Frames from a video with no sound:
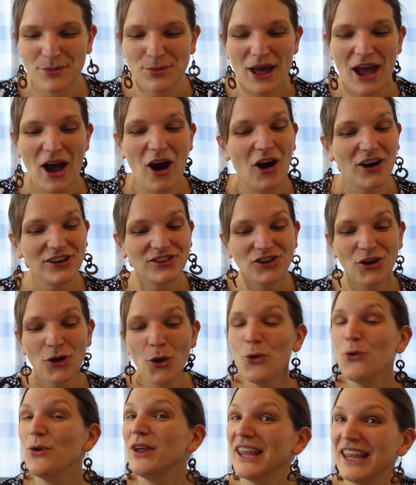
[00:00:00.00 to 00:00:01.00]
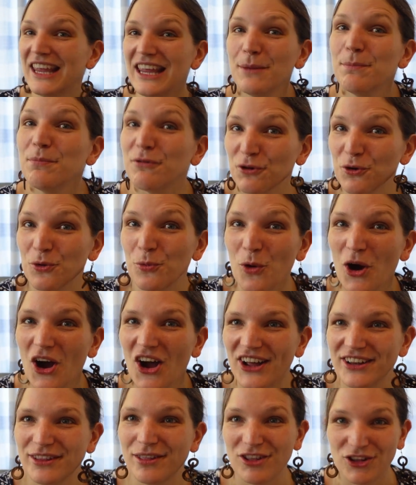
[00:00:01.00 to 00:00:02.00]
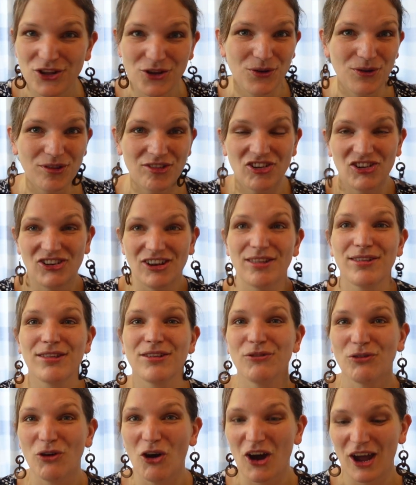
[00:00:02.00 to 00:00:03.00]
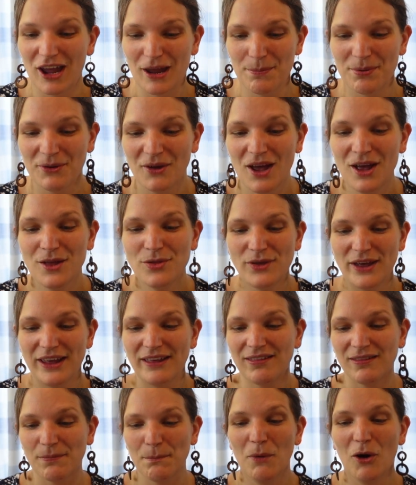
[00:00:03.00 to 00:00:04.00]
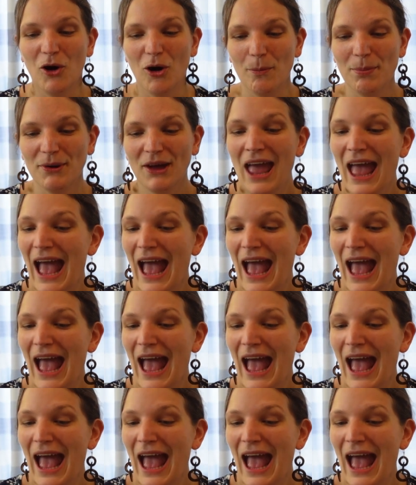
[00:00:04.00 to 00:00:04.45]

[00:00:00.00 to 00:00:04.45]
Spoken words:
there are two Hebrew words used to describe this mob,